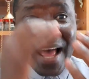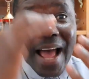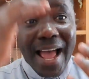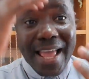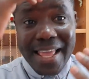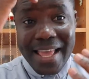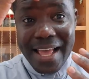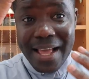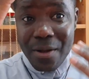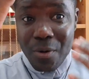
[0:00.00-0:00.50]

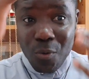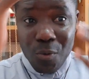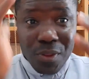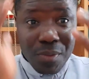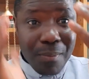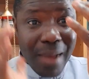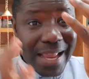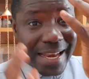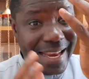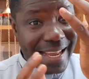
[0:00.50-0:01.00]

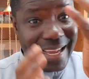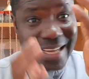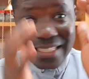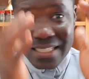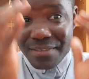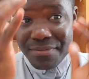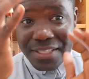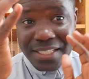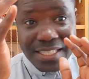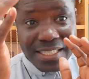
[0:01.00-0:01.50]
with my
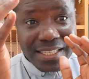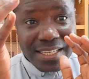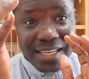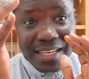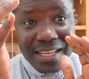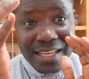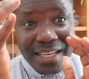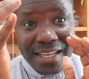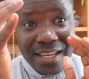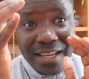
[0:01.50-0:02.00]
negativity,
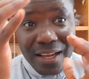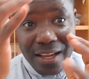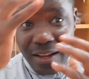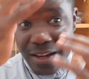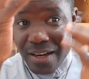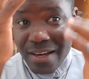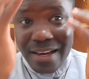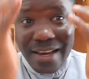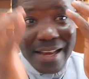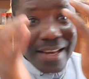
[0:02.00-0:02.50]

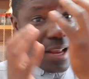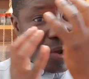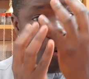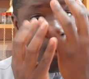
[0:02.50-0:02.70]
the